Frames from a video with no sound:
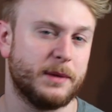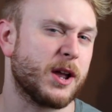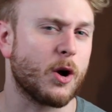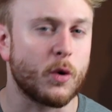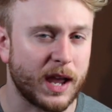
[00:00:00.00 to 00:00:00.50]
I'm
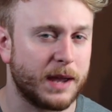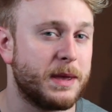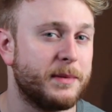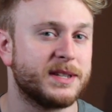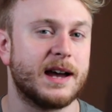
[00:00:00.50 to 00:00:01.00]
like, okay,
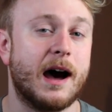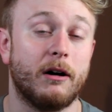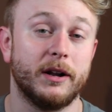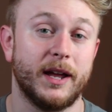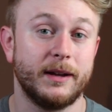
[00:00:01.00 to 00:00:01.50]
maybe it's a
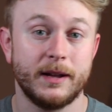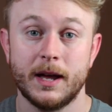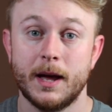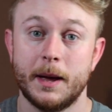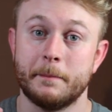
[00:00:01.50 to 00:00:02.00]
holiday.
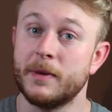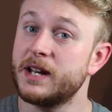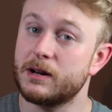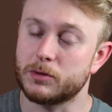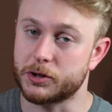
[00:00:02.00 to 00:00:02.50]

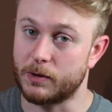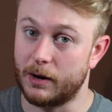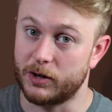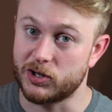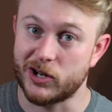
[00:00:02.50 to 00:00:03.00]
Monday rolls
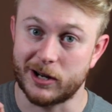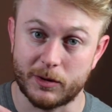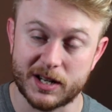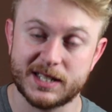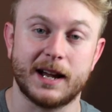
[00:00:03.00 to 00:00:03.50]
around,
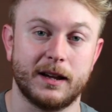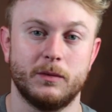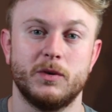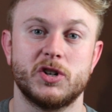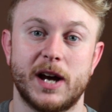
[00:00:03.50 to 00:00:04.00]
January
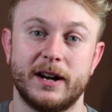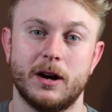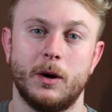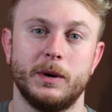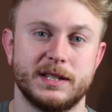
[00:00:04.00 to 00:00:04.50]
2nd, which I
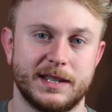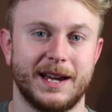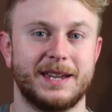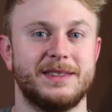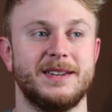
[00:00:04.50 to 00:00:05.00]
know is
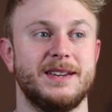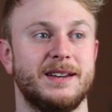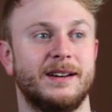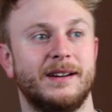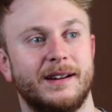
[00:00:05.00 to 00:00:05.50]
like
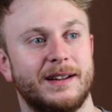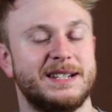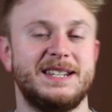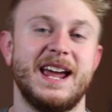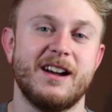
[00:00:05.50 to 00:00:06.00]
the
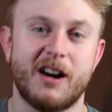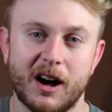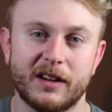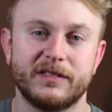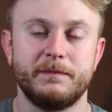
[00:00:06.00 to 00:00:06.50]
day
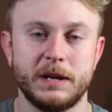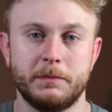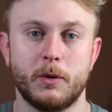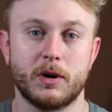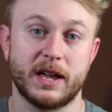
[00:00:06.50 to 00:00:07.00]
off
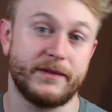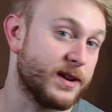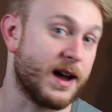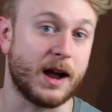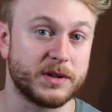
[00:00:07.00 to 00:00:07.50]
people were
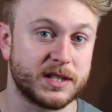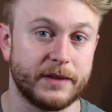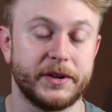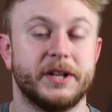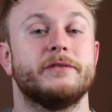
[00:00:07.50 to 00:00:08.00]
given. I was
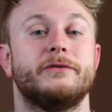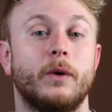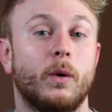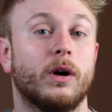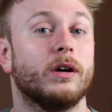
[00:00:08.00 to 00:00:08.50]
given it
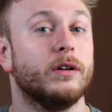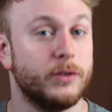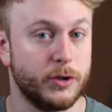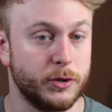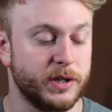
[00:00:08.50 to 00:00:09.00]
for
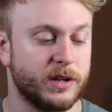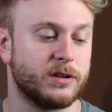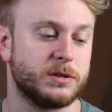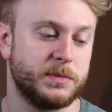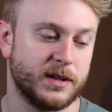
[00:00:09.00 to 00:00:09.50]
New
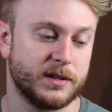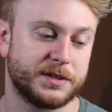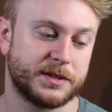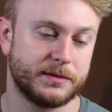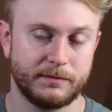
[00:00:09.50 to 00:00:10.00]
Year's
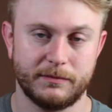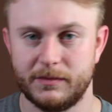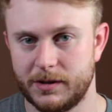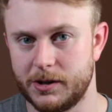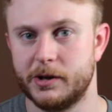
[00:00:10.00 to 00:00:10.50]
because
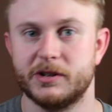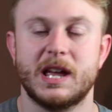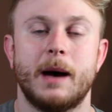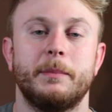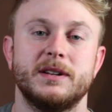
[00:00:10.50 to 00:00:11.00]
New Year's
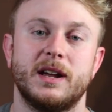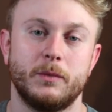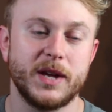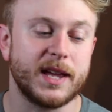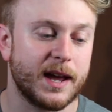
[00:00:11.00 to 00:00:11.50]
happened on a
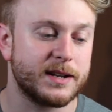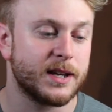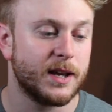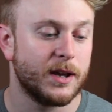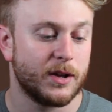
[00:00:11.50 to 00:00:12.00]
weekend.
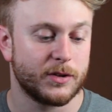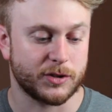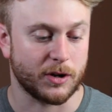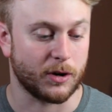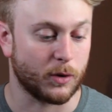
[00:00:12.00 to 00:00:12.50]

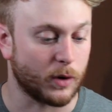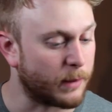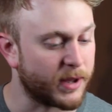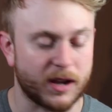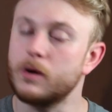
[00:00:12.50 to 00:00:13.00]
So
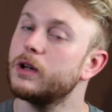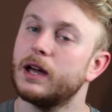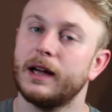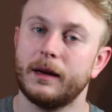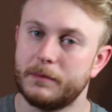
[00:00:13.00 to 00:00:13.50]
I'm like,
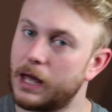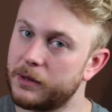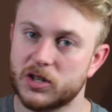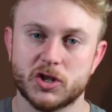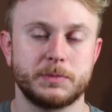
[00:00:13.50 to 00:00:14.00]
okay,
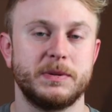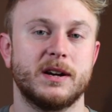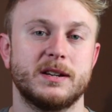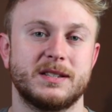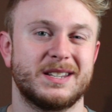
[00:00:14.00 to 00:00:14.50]
maybe it's just
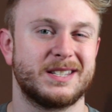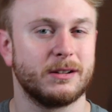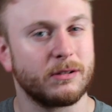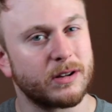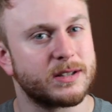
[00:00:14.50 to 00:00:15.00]
because it's
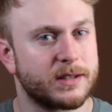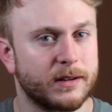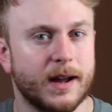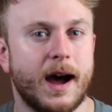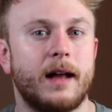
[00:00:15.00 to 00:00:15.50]
still
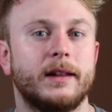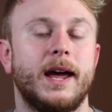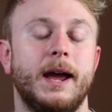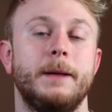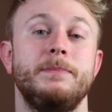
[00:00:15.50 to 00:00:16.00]
considered a
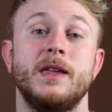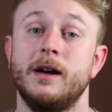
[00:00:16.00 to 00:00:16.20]
holiday.